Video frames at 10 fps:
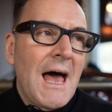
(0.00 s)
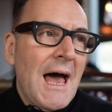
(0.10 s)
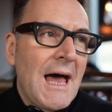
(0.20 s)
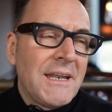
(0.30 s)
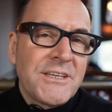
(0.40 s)

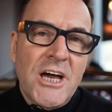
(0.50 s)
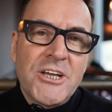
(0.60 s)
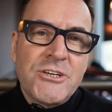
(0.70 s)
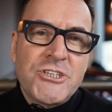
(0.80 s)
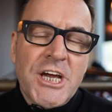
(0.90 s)
And
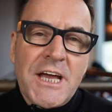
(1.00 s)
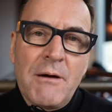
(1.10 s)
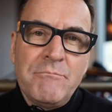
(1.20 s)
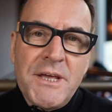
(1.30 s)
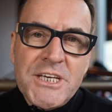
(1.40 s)
do check
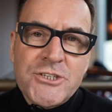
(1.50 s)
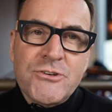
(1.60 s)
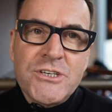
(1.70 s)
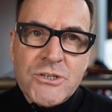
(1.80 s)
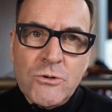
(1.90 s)
out
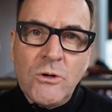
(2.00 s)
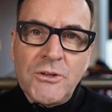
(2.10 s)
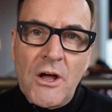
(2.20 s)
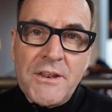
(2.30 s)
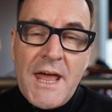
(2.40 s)

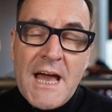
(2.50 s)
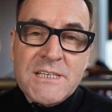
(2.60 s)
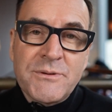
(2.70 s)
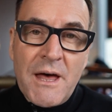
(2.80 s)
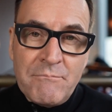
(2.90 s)

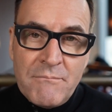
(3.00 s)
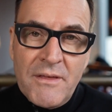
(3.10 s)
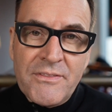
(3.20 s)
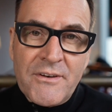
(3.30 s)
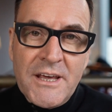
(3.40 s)
ministryschool.net with our
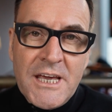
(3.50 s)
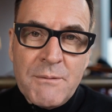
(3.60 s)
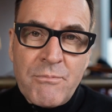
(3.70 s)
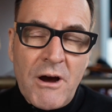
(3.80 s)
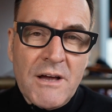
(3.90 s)

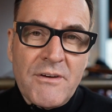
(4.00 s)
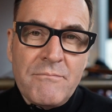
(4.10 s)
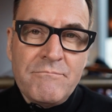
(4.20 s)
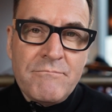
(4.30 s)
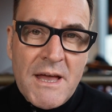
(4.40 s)
monthly private
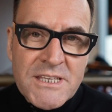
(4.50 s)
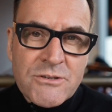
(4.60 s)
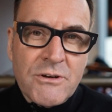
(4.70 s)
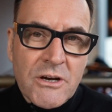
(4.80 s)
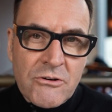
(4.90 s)

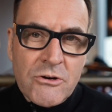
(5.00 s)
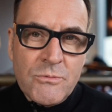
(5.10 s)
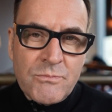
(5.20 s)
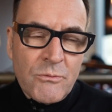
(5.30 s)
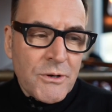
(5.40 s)
mentoring
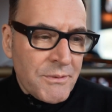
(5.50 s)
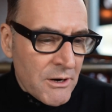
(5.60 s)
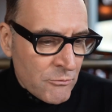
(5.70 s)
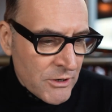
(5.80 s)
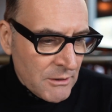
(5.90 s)
group. It would be
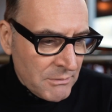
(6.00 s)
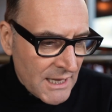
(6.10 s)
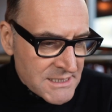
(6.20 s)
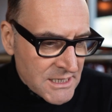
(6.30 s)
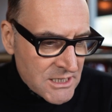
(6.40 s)
a real
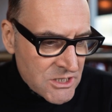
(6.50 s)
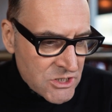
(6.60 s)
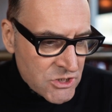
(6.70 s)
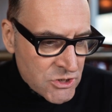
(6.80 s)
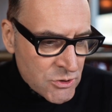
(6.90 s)
blessing
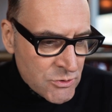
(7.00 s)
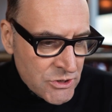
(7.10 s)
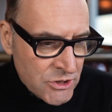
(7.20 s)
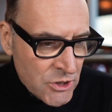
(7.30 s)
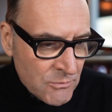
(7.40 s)
to
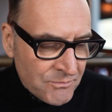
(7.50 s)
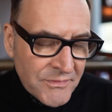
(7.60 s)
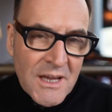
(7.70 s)
you.